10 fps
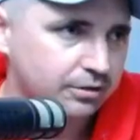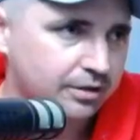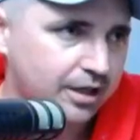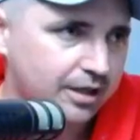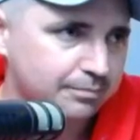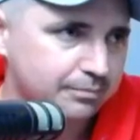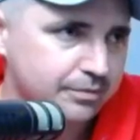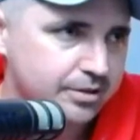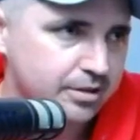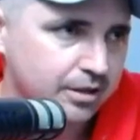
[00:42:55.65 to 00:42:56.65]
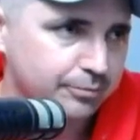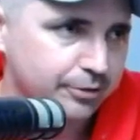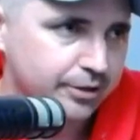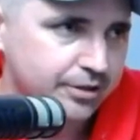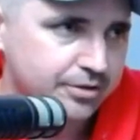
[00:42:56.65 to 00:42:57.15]
look up
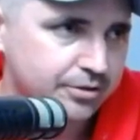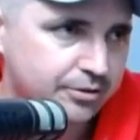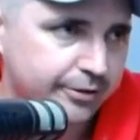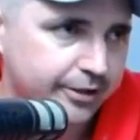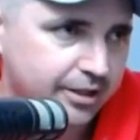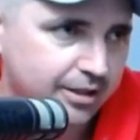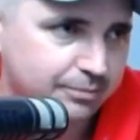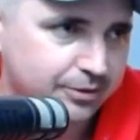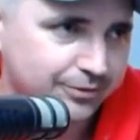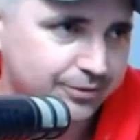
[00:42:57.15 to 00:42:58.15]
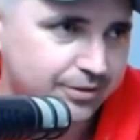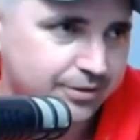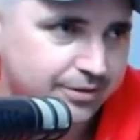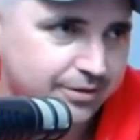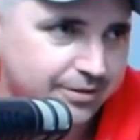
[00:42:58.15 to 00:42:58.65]
celebrities' credit card bills.
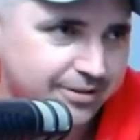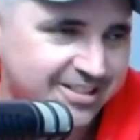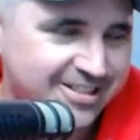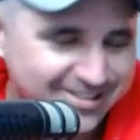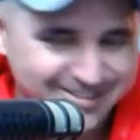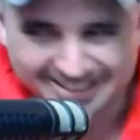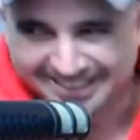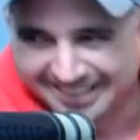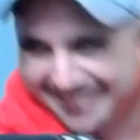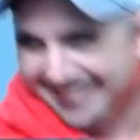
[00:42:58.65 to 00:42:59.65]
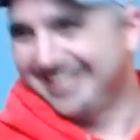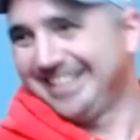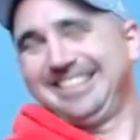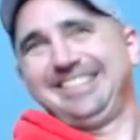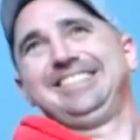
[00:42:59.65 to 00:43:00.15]
And I was
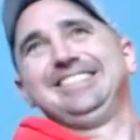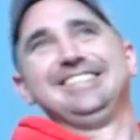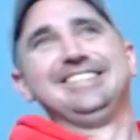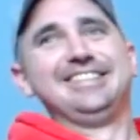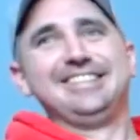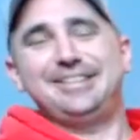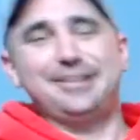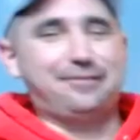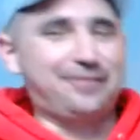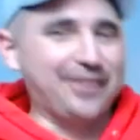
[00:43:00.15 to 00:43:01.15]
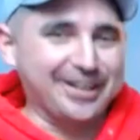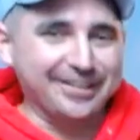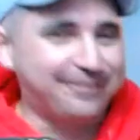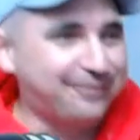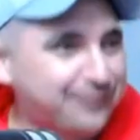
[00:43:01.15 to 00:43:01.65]
like, that's the fucking